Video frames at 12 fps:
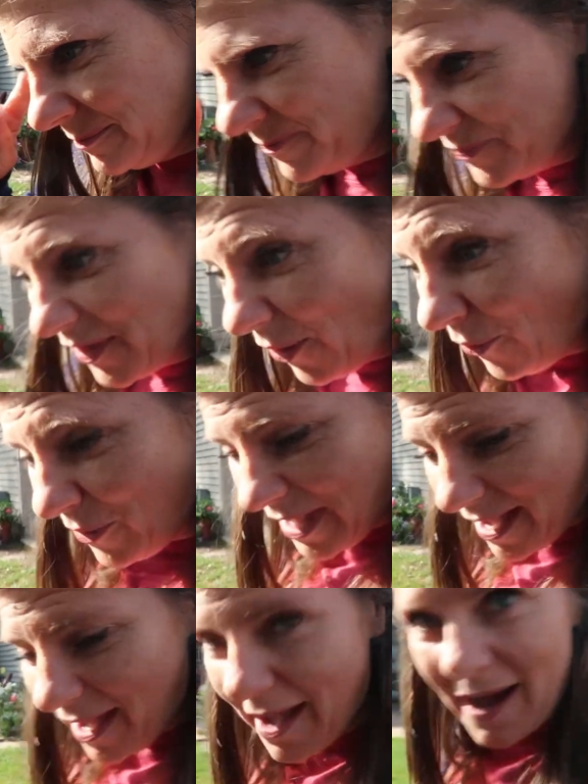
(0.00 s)
Oh
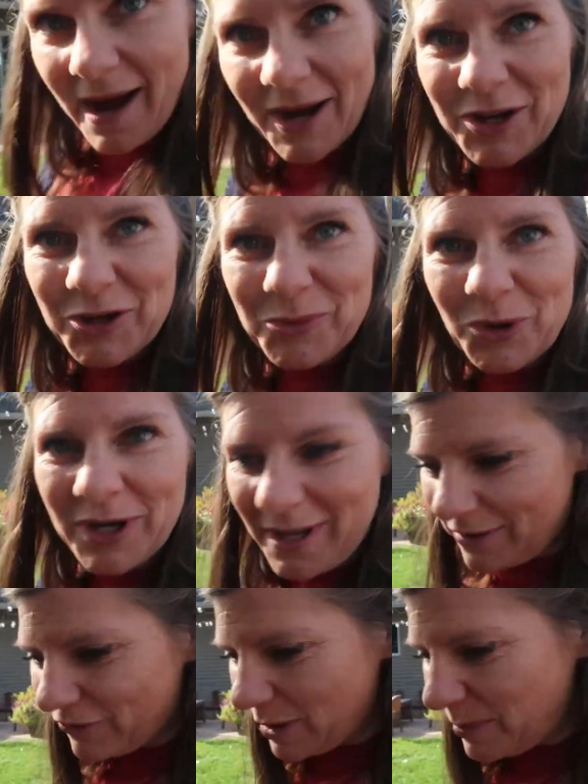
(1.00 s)
yeah, good
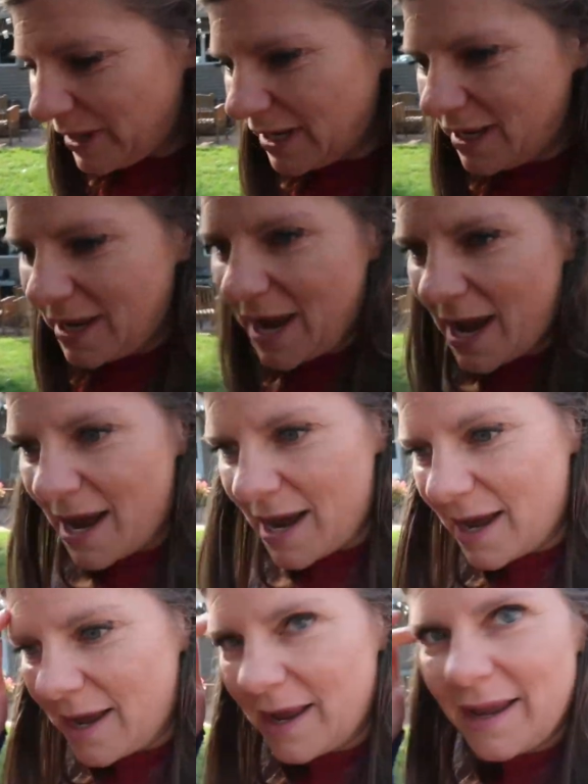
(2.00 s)
morning everybody.
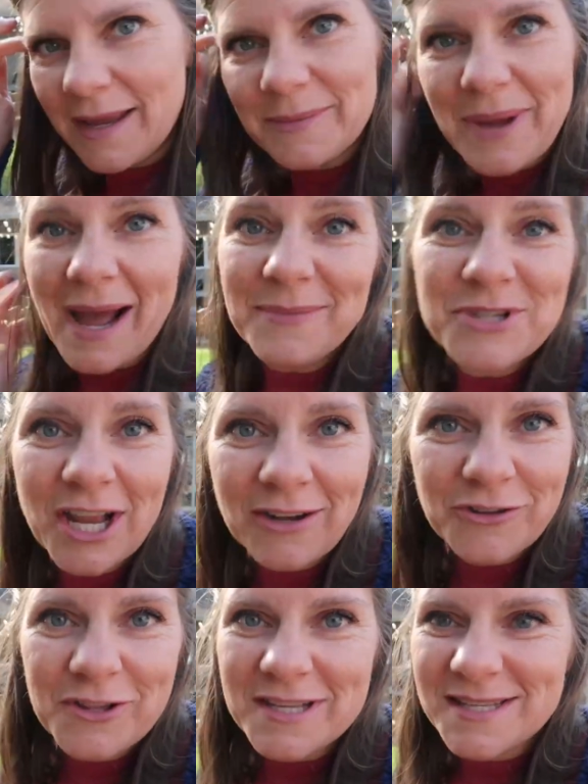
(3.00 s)
I'm
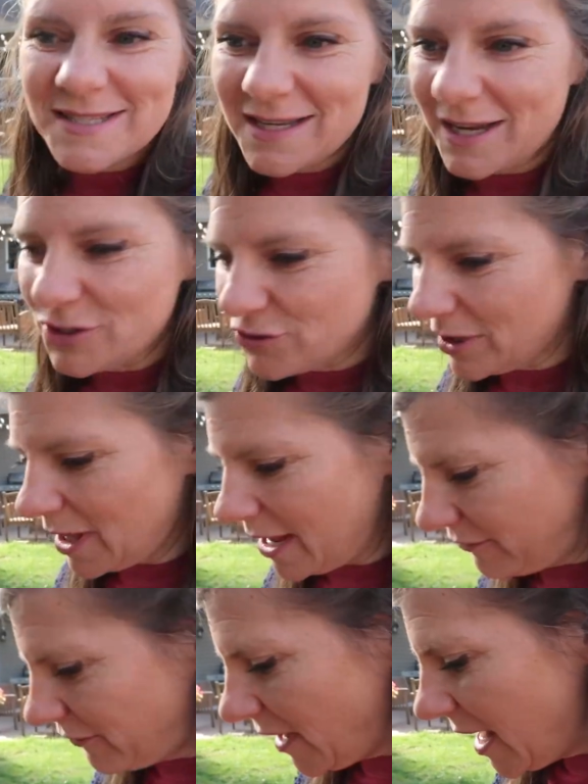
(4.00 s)
Jennifer, this is A Country
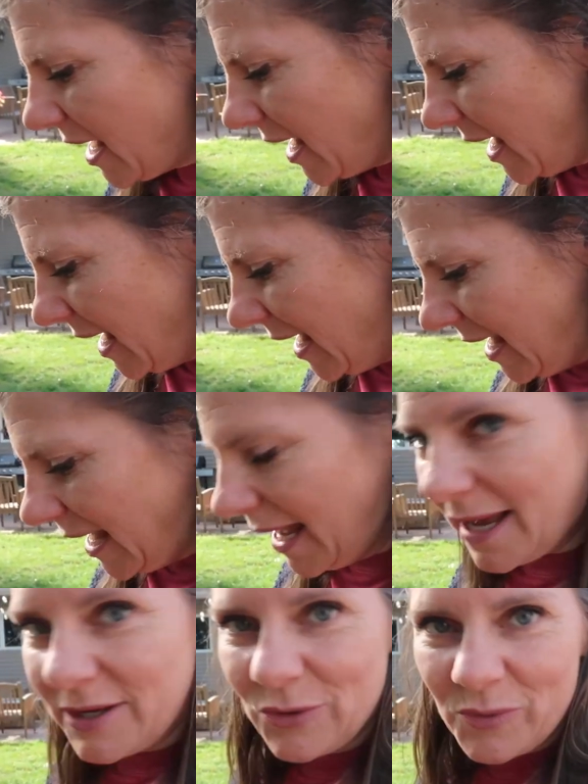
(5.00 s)
Life,
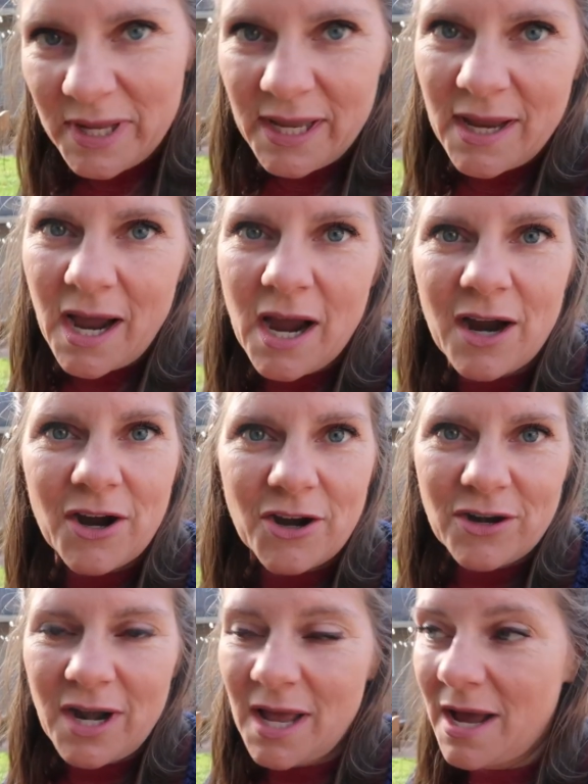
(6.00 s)
and we
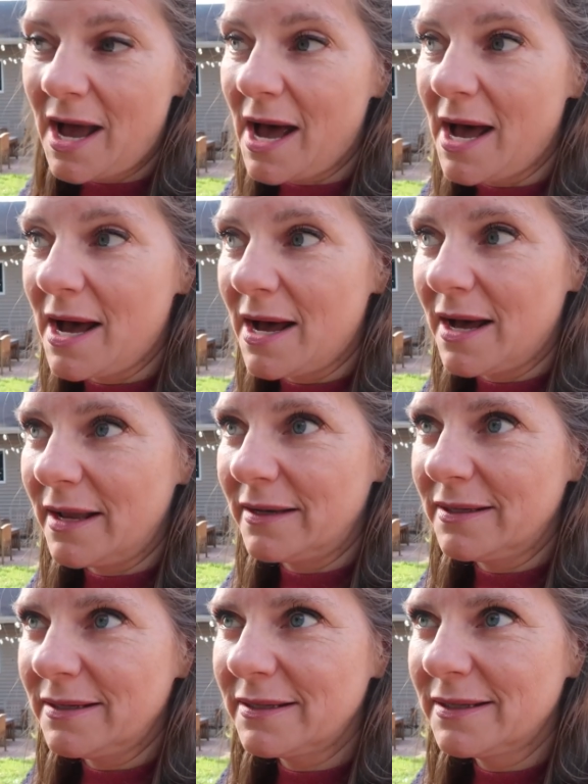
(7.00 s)
are
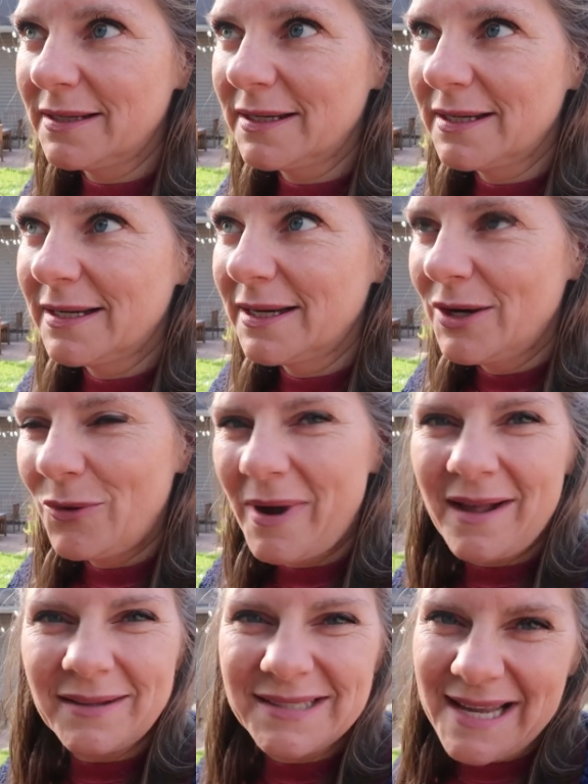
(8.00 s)
on,
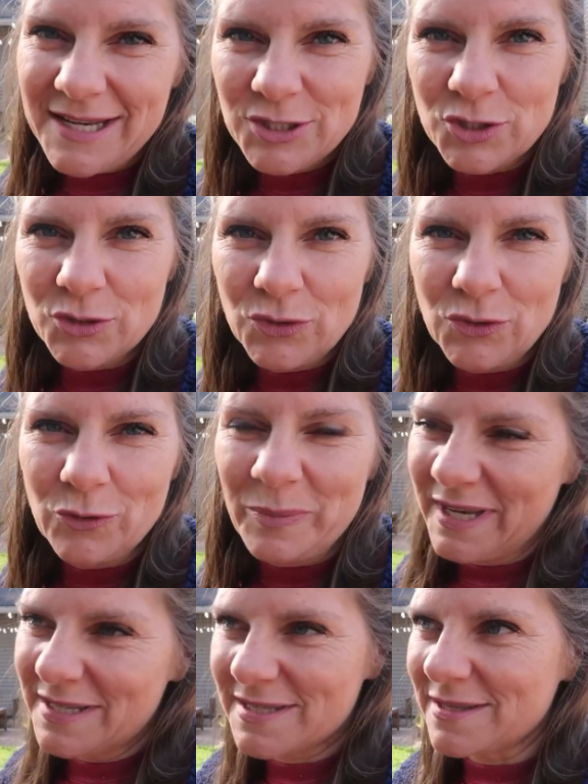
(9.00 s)
well, day two,
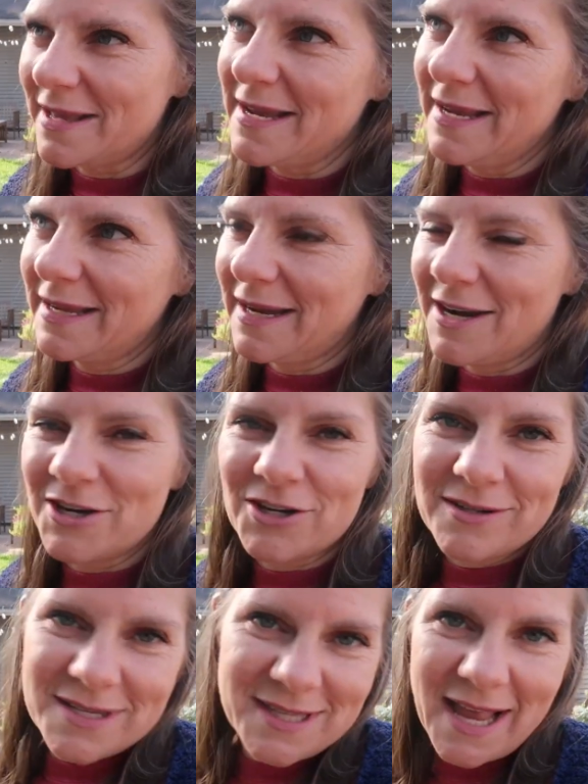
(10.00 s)
but it's like
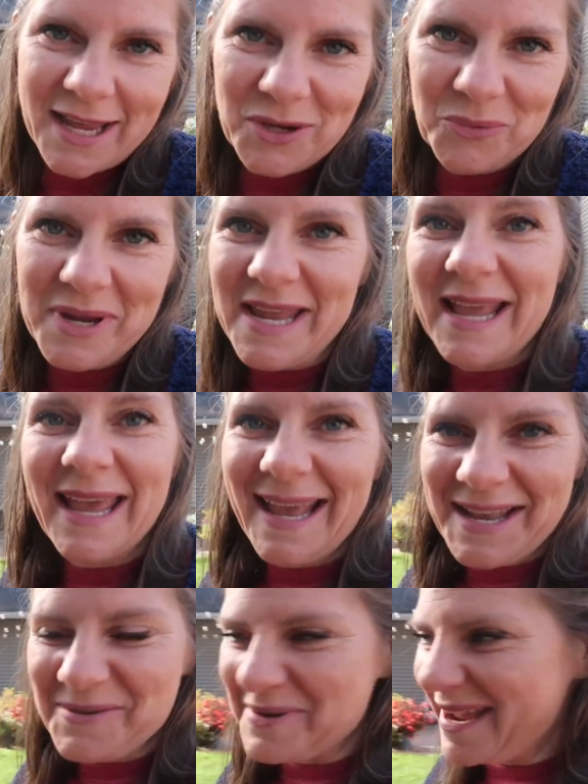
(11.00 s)
our second week
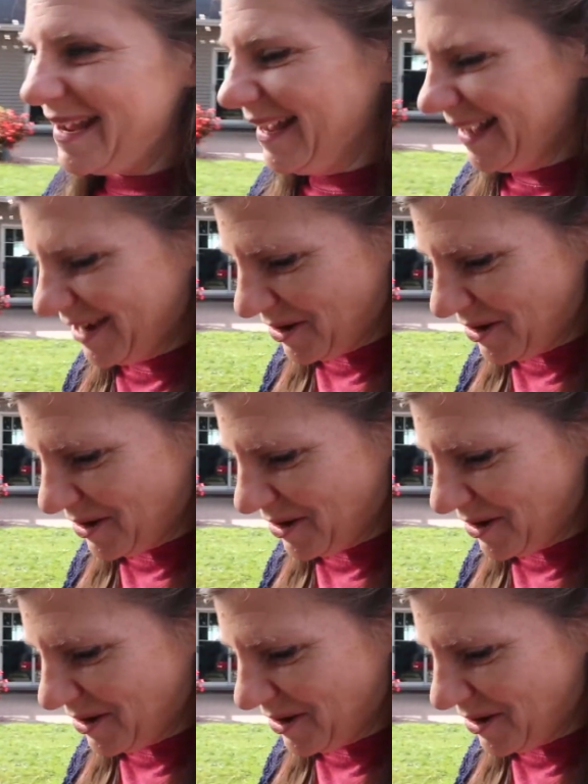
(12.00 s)
anyway.